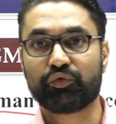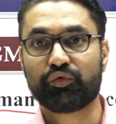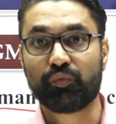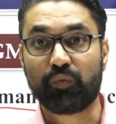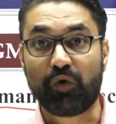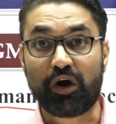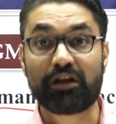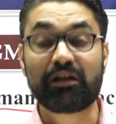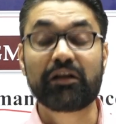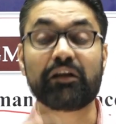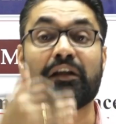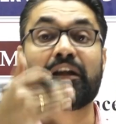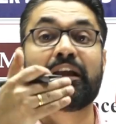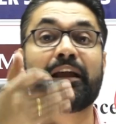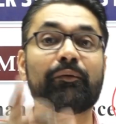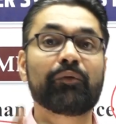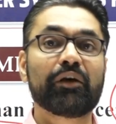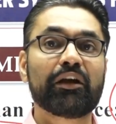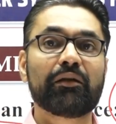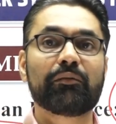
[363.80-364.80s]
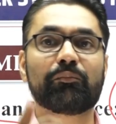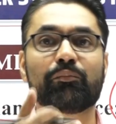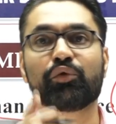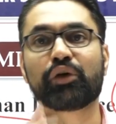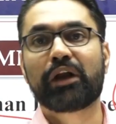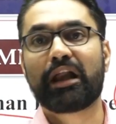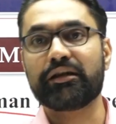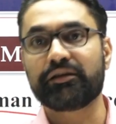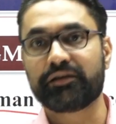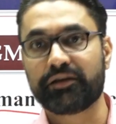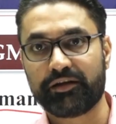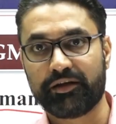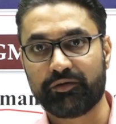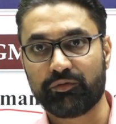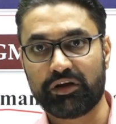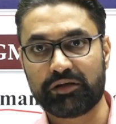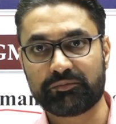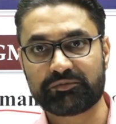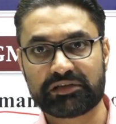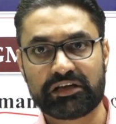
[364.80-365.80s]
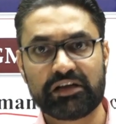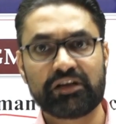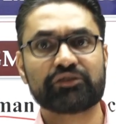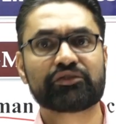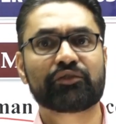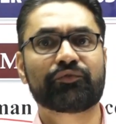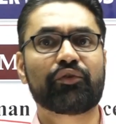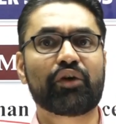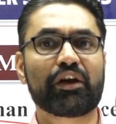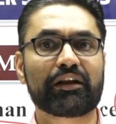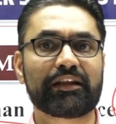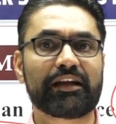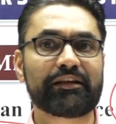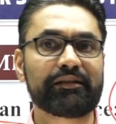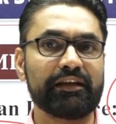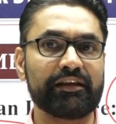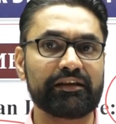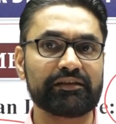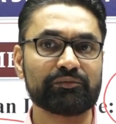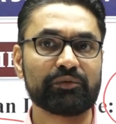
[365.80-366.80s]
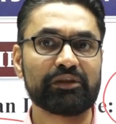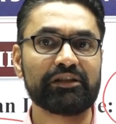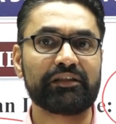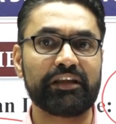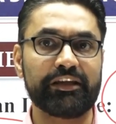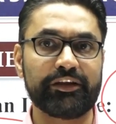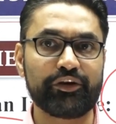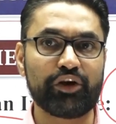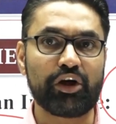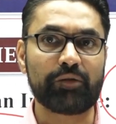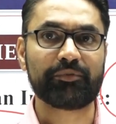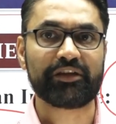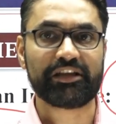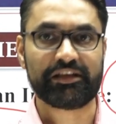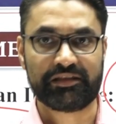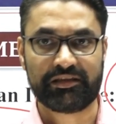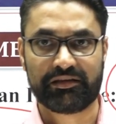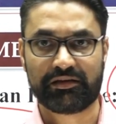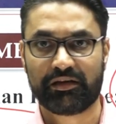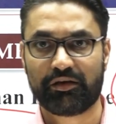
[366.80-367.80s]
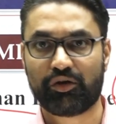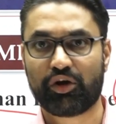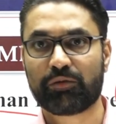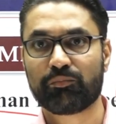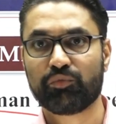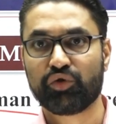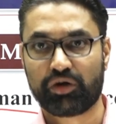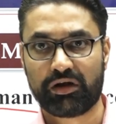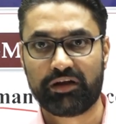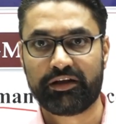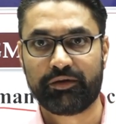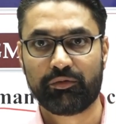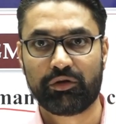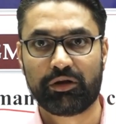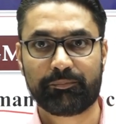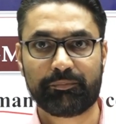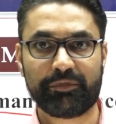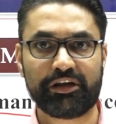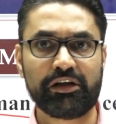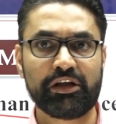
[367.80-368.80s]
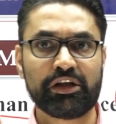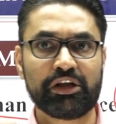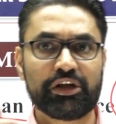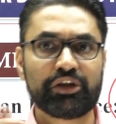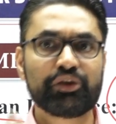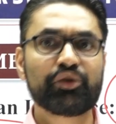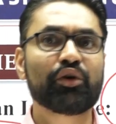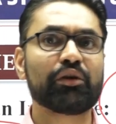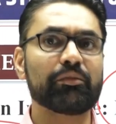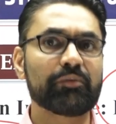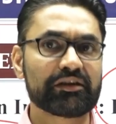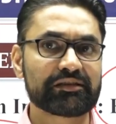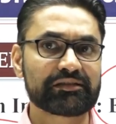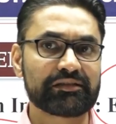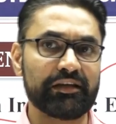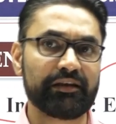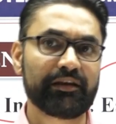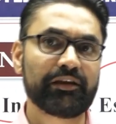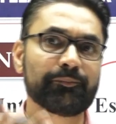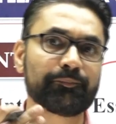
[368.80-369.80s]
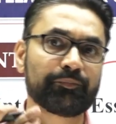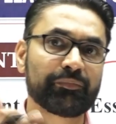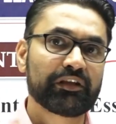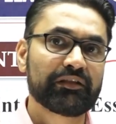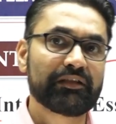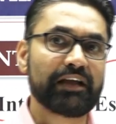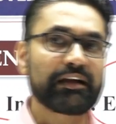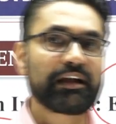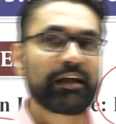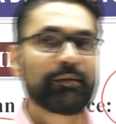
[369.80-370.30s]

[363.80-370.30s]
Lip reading: To what level morality develops? So for that, there is one theory of ethical or moral development, Kohlberg's theory, that I